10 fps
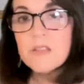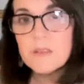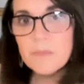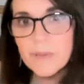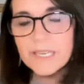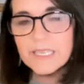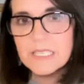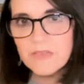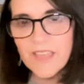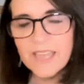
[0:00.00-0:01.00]
The biggest
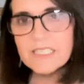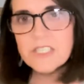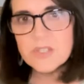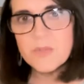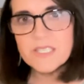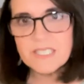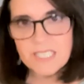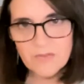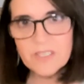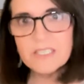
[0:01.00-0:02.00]
advantage is with
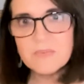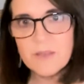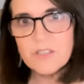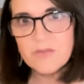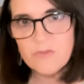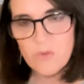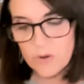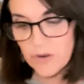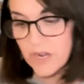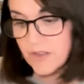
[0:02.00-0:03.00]
safety, especially
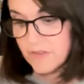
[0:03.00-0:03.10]
for